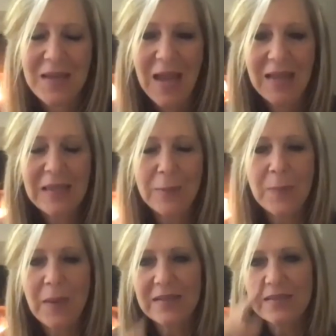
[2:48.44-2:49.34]
And keep
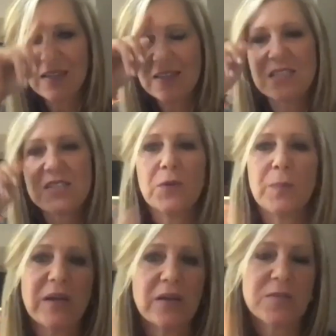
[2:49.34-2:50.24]
in mind, Doug, this is for
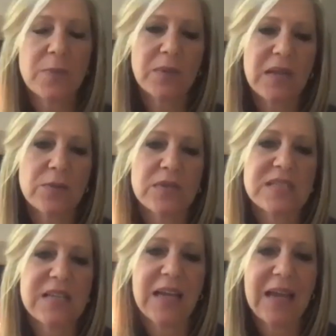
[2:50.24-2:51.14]
parents, but one of the
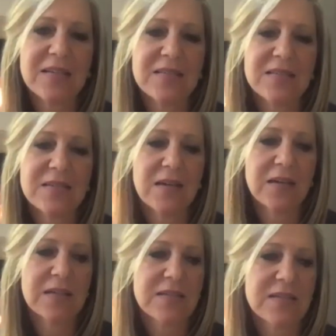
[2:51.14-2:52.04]
reasons I asked
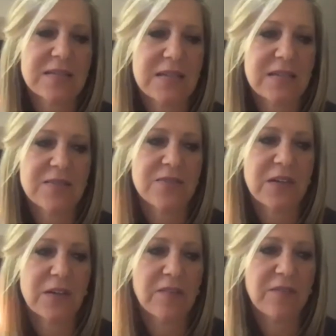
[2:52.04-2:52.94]
Doug is because he's very,